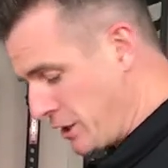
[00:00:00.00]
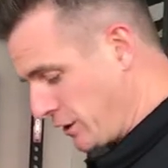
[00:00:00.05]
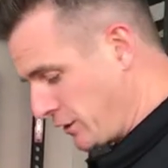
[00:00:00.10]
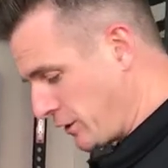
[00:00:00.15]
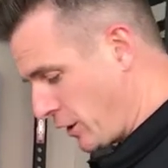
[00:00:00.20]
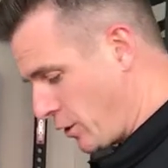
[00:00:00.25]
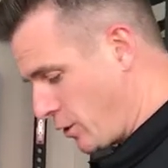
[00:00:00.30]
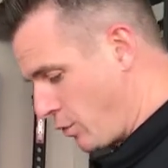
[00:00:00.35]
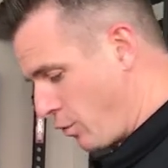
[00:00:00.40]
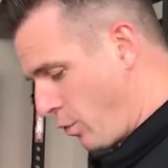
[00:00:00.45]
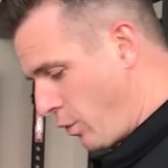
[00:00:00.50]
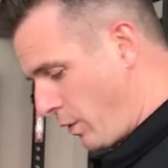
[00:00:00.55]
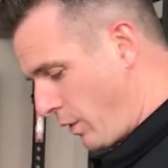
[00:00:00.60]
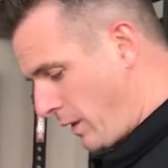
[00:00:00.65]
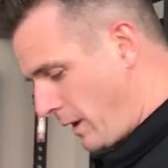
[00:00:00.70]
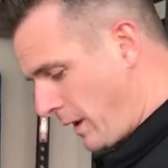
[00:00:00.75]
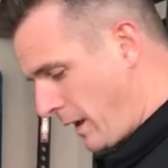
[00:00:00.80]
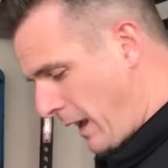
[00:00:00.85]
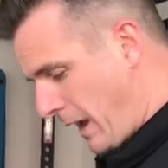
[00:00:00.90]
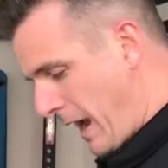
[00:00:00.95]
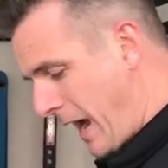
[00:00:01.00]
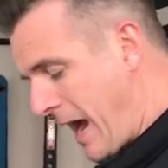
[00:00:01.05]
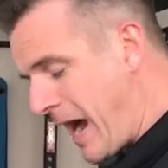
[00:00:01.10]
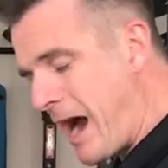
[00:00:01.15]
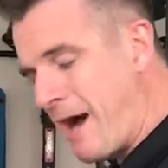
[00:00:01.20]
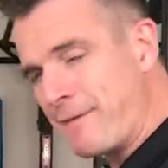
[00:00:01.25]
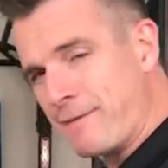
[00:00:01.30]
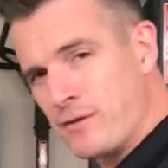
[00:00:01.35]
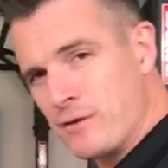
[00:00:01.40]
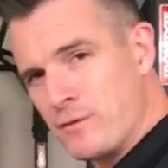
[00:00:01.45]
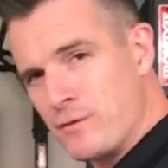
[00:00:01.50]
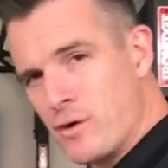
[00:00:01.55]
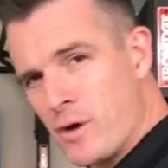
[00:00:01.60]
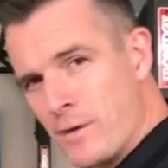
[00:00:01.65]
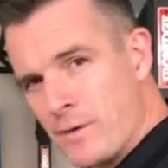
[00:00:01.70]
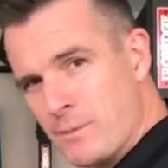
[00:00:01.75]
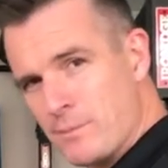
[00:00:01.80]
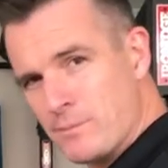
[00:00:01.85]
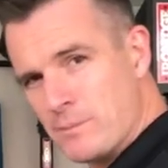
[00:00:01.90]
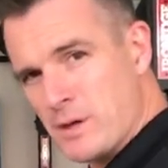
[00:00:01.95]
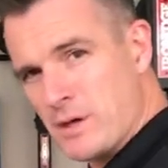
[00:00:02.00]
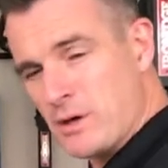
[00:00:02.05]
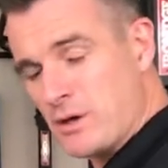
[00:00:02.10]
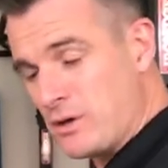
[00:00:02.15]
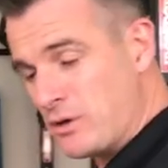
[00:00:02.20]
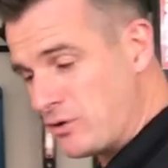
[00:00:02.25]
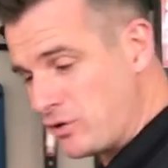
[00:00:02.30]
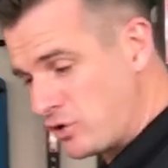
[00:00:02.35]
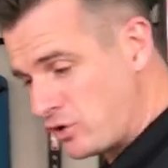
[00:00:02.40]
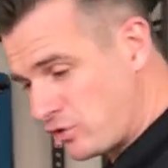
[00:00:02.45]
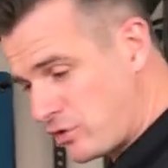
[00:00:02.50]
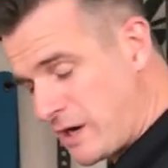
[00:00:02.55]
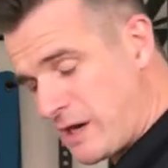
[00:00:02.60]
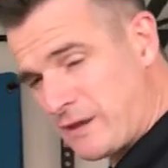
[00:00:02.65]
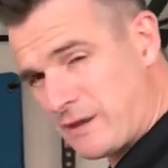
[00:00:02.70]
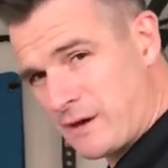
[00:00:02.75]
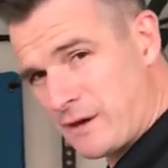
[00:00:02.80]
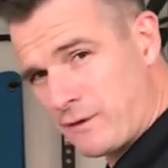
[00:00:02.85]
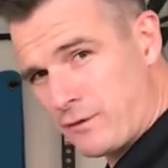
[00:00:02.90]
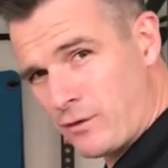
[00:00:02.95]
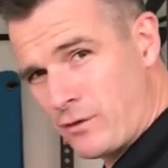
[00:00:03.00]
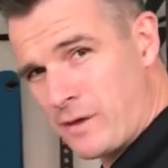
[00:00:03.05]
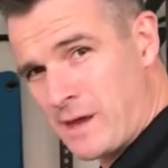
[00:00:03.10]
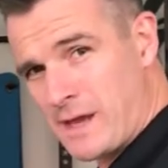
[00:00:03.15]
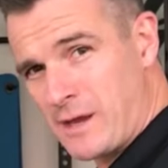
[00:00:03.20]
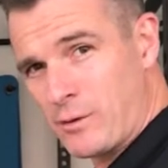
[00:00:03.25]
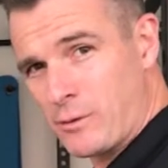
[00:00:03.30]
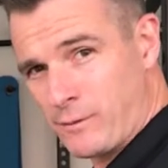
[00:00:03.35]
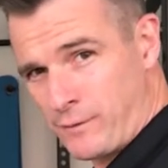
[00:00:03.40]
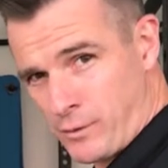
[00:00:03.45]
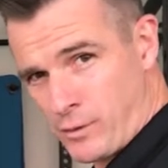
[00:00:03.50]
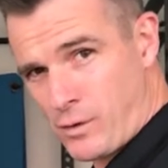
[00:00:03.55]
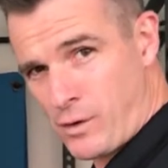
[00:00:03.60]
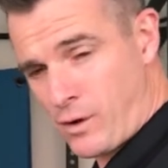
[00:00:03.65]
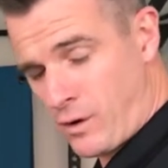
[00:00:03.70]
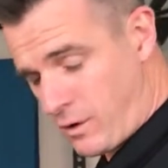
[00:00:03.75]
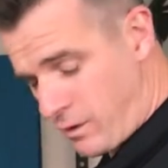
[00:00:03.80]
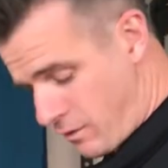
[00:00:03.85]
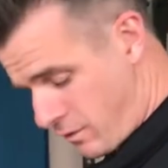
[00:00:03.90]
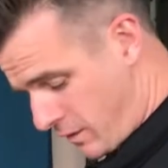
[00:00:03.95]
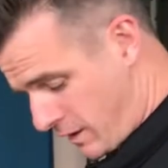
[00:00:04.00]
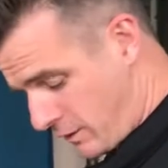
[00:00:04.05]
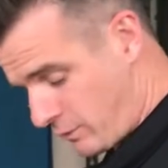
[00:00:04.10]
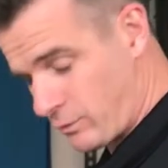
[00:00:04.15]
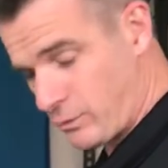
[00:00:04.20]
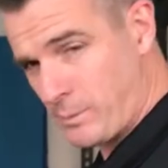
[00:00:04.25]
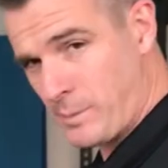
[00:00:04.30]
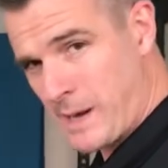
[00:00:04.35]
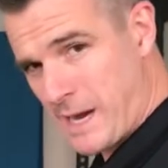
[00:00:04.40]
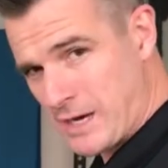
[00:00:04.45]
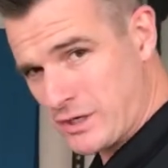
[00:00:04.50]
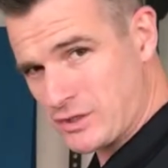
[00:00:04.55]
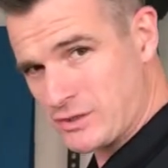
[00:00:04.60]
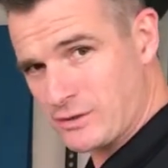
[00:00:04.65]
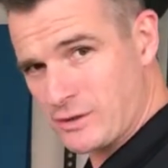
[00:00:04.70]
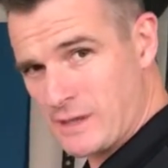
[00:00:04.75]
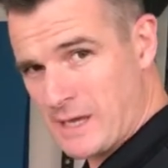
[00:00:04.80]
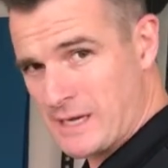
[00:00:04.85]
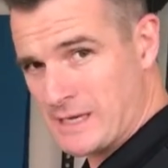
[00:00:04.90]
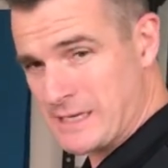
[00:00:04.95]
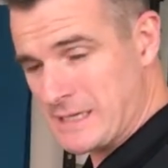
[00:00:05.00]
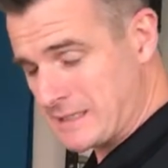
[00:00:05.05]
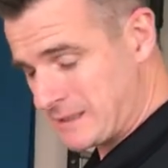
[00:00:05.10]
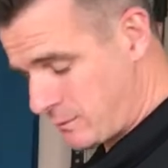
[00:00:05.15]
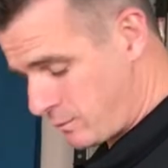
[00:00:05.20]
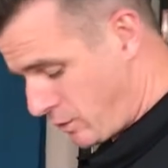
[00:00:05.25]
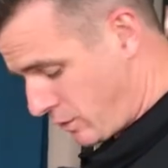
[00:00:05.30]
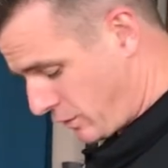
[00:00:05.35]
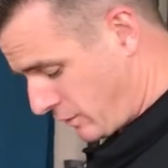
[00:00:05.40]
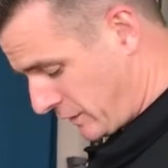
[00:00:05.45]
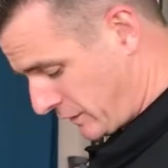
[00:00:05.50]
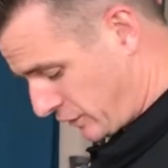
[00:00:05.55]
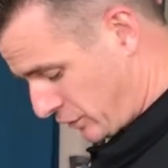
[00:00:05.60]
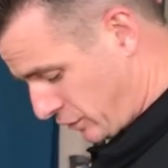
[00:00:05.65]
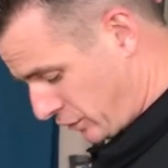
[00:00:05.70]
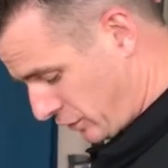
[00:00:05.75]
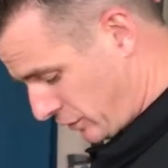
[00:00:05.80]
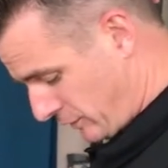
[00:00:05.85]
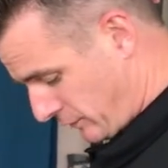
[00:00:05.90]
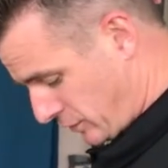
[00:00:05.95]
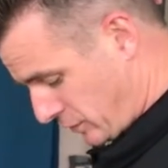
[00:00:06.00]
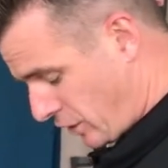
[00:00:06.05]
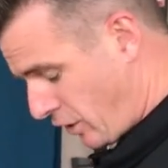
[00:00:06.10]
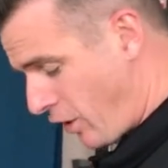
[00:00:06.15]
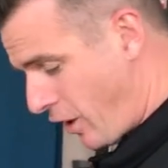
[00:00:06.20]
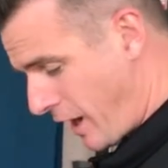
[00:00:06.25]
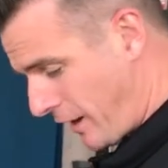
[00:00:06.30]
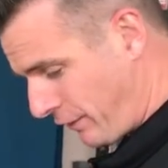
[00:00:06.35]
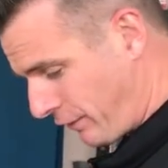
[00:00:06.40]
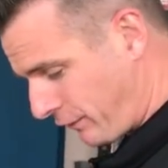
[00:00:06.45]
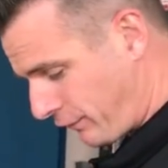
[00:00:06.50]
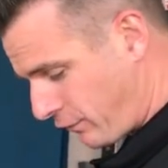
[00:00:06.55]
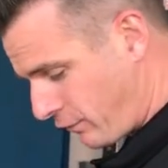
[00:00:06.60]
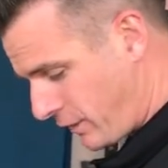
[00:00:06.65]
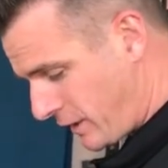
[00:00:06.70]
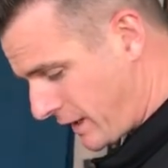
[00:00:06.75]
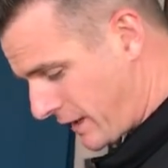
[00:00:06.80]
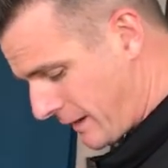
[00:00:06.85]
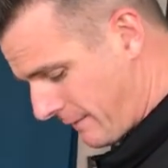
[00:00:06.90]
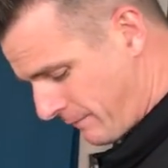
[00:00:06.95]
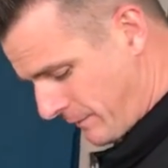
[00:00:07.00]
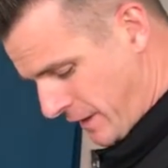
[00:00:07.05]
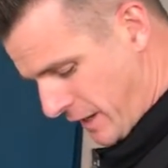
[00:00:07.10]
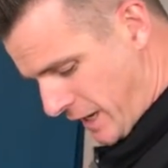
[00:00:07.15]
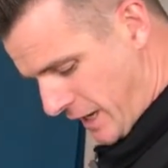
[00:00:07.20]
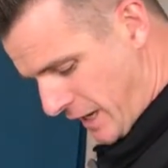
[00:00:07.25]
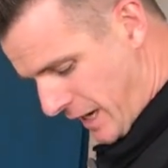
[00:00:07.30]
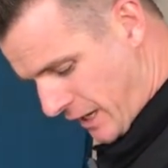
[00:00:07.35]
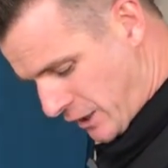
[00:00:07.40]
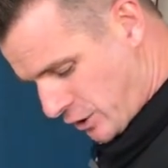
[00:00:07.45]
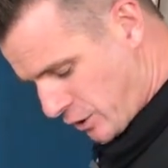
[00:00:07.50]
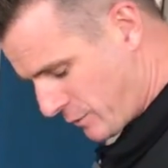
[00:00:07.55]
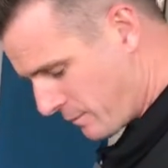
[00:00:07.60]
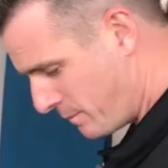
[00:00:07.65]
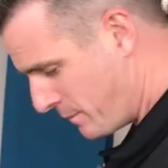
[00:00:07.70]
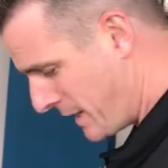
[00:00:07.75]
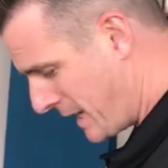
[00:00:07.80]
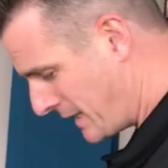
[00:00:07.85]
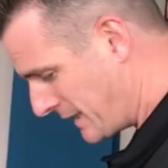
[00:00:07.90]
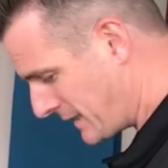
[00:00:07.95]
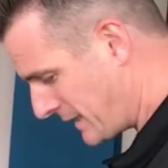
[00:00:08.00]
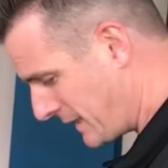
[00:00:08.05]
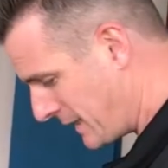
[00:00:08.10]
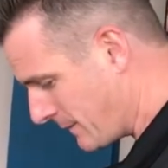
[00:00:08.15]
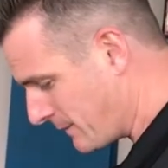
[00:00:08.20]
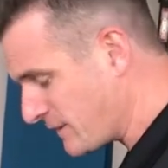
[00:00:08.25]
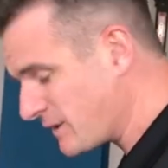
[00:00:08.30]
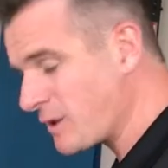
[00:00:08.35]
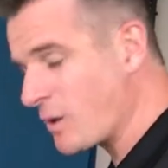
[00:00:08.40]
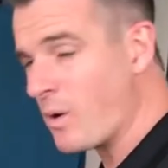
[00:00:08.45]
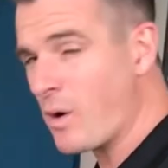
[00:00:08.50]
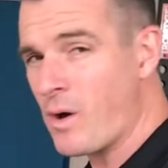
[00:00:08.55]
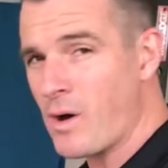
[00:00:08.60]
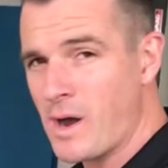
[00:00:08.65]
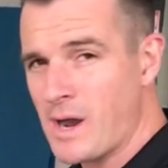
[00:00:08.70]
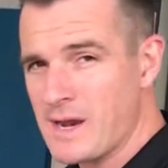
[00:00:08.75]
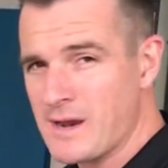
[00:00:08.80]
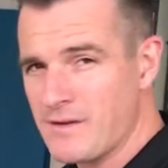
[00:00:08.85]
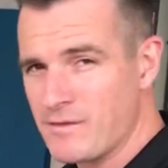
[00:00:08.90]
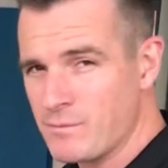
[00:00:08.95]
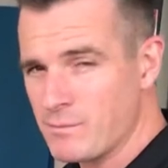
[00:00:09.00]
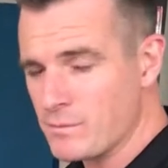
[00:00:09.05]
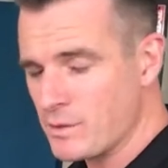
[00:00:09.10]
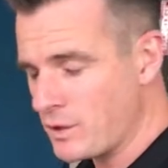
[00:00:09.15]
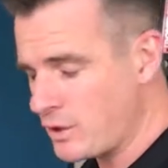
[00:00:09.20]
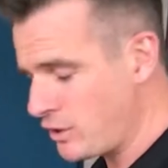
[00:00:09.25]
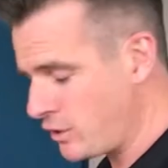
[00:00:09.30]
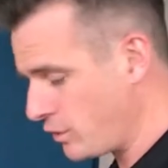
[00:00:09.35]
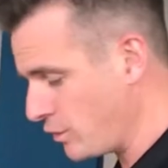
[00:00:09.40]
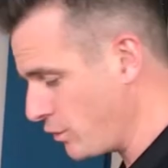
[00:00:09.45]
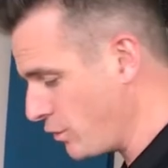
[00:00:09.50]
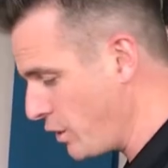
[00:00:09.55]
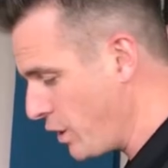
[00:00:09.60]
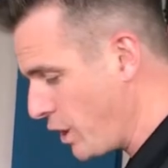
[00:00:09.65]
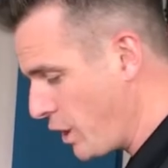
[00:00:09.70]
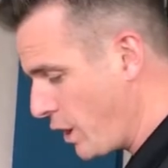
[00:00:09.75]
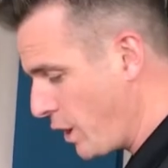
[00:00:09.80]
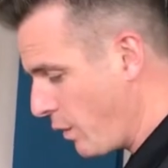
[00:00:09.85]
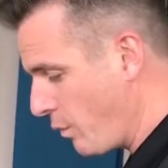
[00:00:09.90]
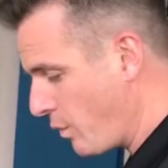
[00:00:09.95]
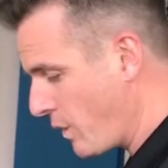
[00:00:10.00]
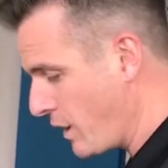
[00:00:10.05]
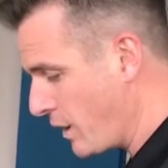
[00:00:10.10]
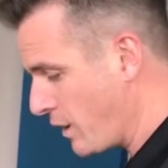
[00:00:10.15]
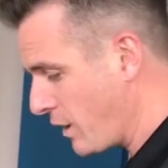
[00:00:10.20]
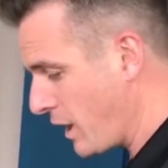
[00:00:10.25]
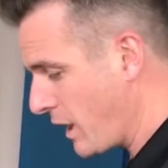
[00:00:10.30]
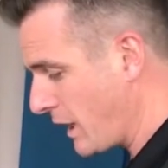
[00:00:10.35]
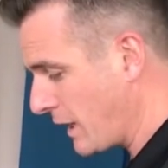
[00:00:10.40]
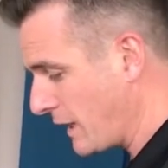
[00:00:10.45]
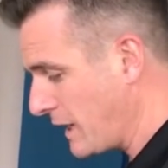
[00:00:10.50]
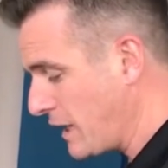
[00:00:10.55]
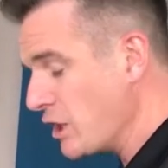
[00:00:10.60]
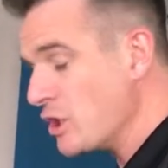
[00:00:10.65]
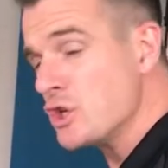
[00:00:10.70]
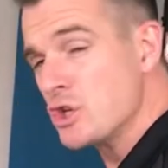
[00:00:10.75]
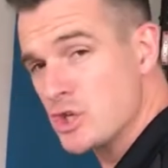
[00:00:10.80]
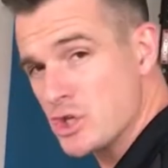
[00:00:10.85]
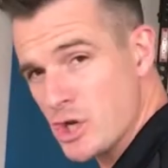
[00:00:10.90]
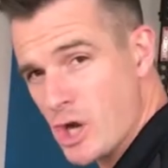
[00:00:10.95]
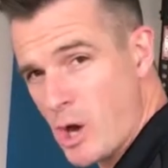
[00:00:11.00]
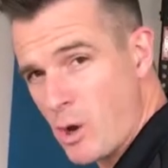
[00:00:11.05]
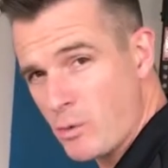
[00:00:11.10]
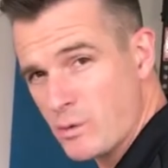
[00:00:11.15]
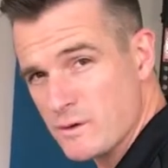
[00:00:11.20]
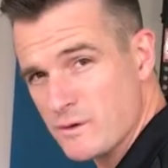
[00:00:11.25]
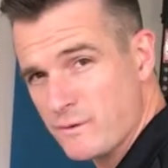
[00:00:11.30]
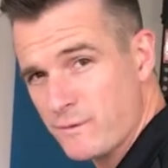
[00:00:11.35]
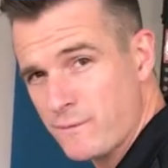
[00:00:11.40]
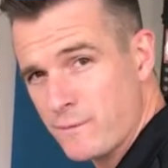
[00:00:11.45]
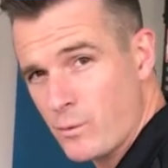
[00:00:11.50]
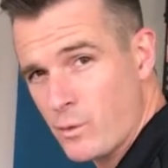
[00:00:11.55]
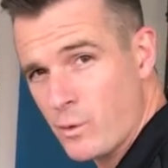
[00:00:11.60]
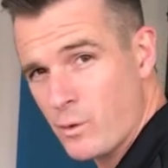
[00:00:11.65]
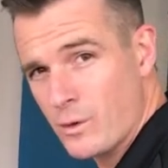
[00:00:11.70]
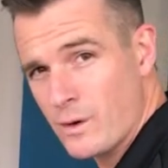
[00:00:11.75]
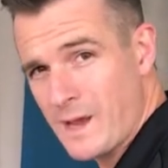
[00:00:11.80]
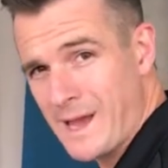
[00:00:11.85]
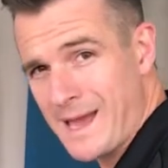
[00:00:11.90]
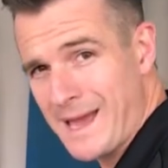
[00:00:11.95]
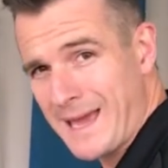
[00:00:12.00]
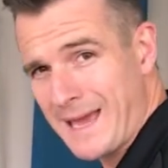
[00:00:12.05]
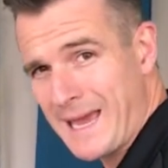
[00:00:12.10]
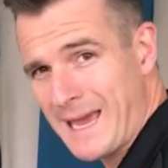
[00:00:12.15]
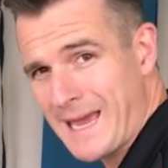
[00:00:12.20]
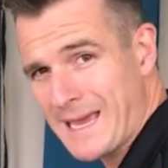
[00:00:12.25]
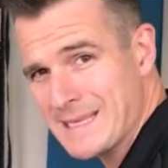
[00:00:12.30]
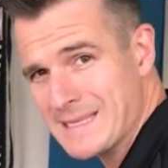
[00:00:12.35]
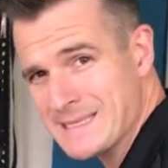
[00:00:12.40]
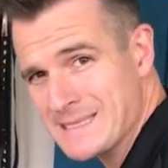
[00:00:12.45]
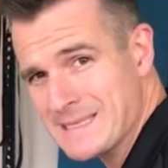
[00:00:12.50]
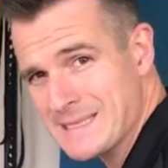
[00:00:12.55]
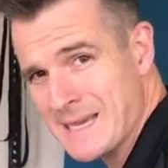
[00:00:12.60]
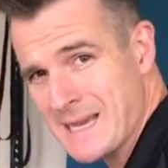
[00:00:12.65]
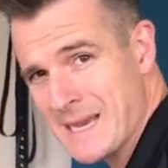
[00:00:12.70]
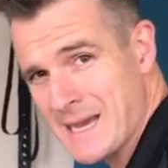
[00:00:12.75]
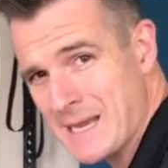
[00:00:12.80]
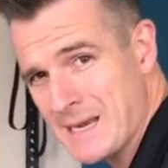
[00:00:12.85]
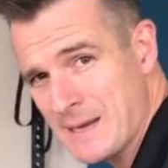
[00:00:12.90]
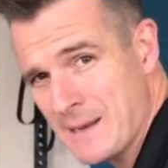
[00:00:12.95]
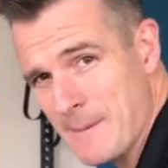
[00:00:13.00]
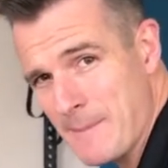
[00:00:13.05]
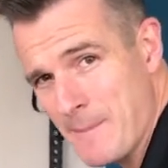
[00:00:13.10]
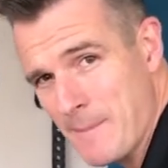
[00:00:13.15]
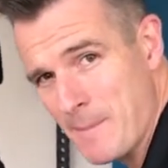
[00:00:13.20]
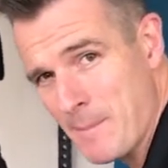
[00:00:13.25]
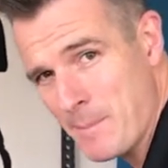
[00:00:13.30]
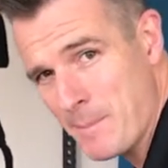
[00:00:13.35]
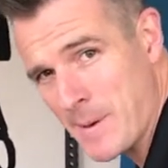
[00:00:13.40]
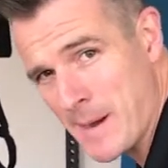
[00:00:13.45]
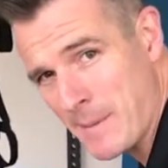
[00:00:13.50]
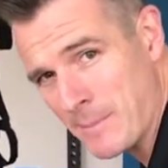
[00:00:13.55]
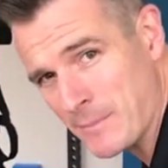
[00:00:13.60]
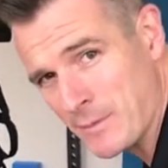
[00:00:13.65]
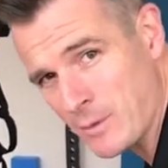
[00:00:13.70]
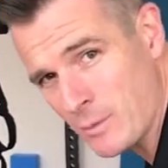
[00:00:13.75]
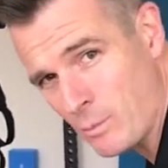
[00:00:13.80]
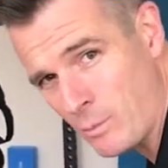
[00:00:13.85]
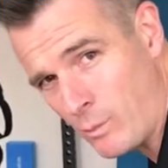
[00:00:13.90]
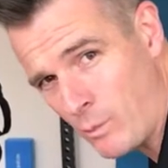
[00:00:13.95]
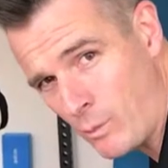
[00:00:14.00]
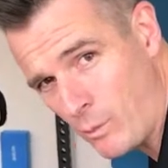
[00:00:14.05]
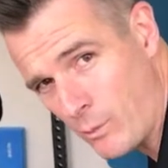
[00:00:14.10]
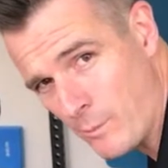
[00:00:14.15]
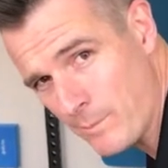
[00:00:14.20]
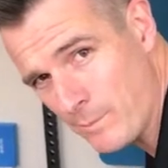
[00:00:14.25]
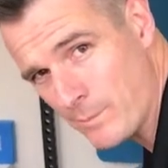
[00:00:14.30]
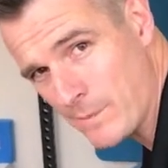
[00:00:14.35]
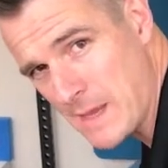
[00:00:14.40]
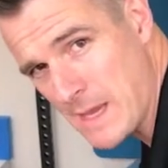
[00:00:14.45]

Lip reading: So after you've got them strengthening through here, or if you're a client or a patient that needs to work on this, you tighten through here and you bend at the hips. So I give them a cue where you're going shoulders forward, hands down, bum to the wall.